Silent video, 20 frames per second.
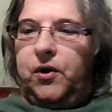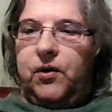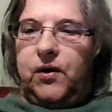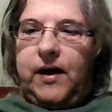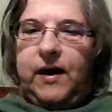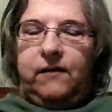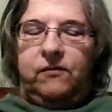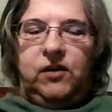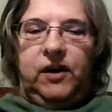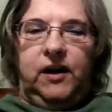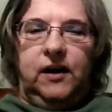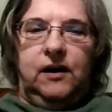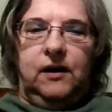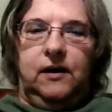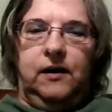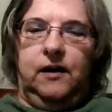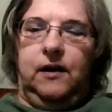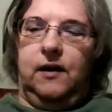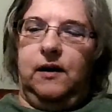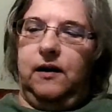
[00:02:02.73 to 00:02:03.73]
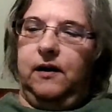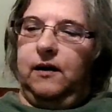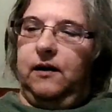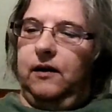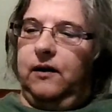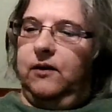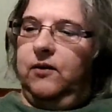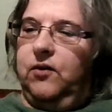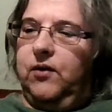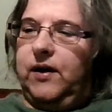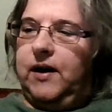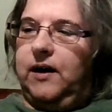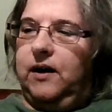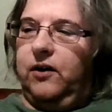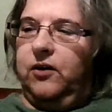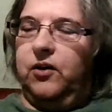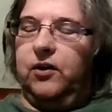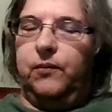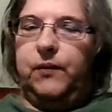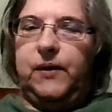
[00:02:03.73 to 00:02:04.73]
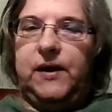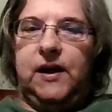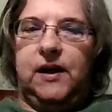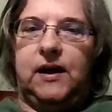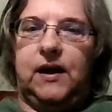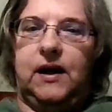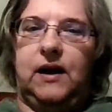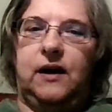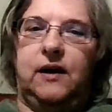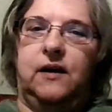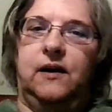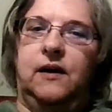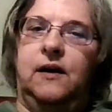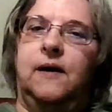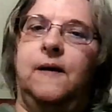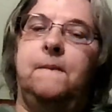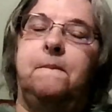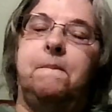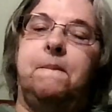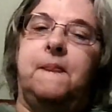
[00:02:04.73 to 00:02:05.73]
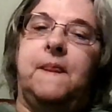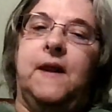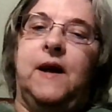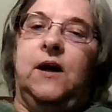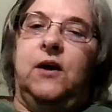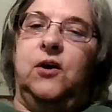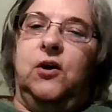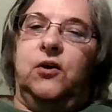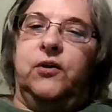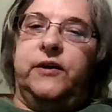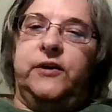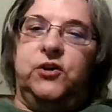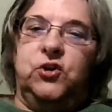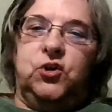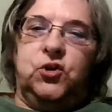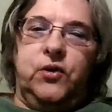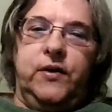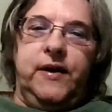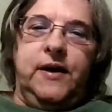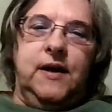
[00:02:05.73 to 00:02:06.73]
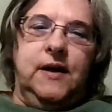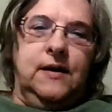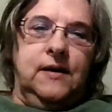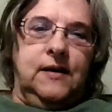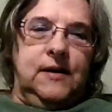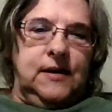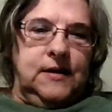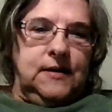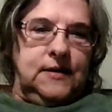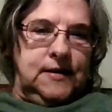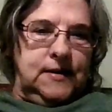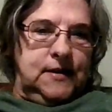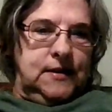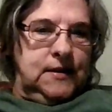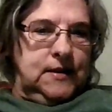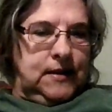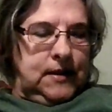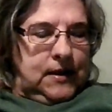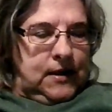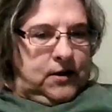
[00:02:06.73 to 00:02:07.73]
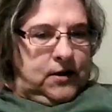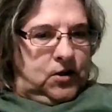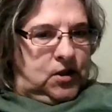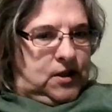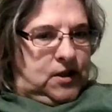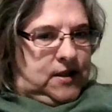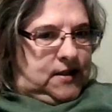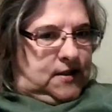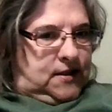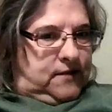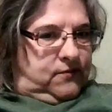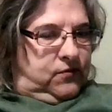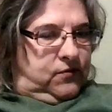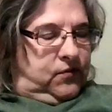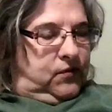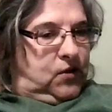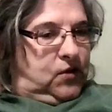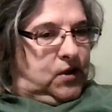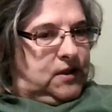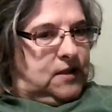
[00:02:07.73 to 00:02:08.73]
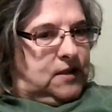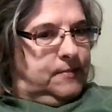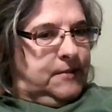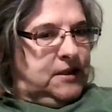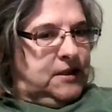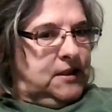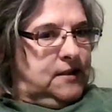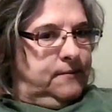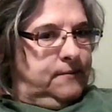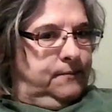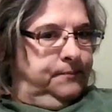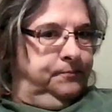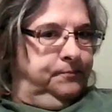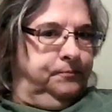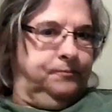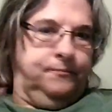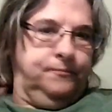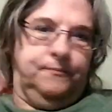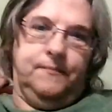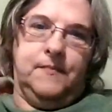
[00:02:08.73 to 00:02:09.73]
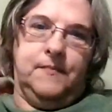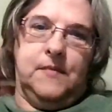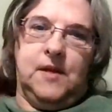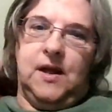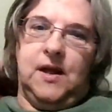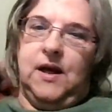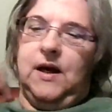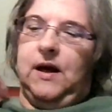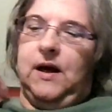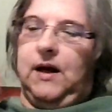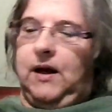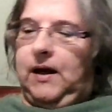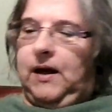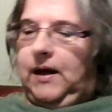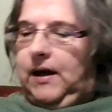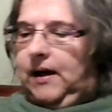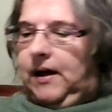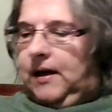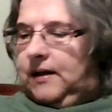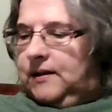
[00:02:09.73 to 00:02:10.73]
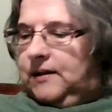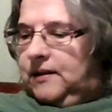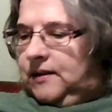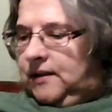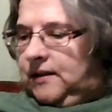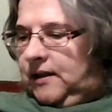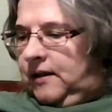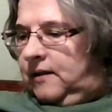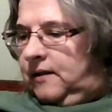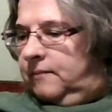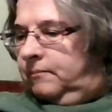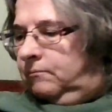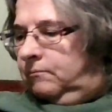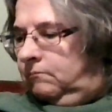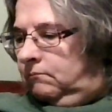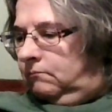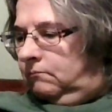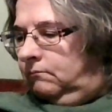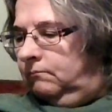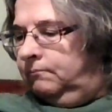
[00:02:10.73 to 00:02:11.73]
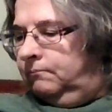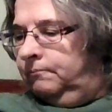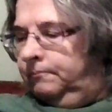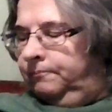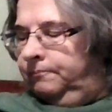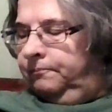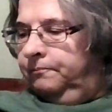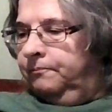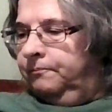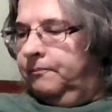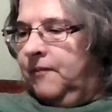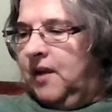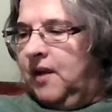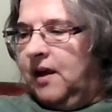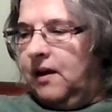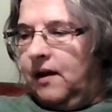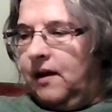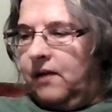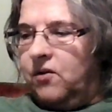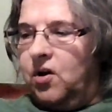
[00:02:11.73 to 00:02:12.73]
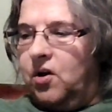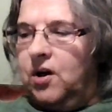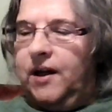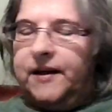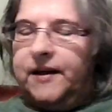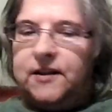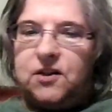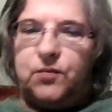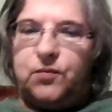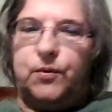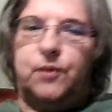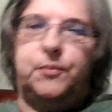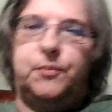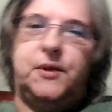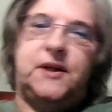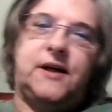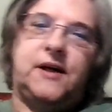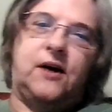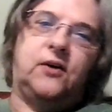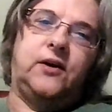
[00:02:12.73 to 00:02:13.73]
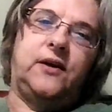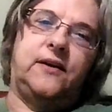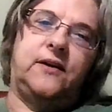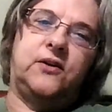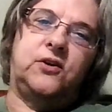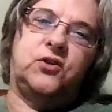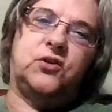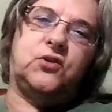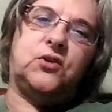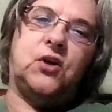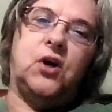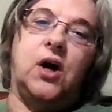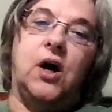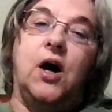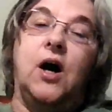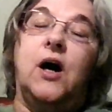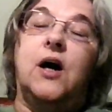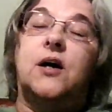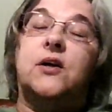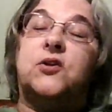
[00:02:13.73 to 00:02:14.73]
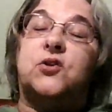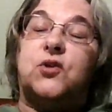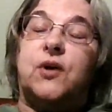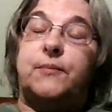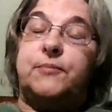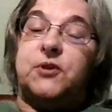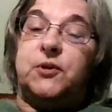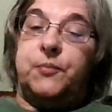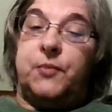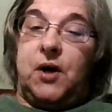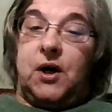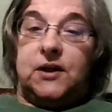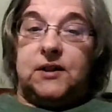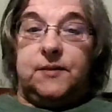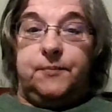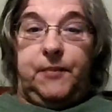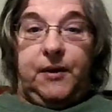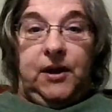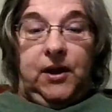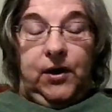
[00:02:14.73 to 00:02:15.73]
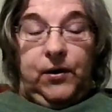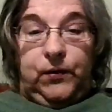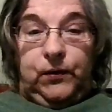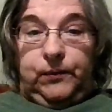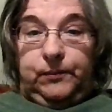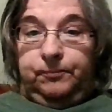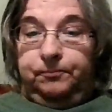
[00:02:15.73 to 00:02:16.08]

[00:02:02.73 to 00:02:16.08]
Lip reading: had a good week and you're enjoying this 100 days of Christmas. And the other links will be down in the description box below.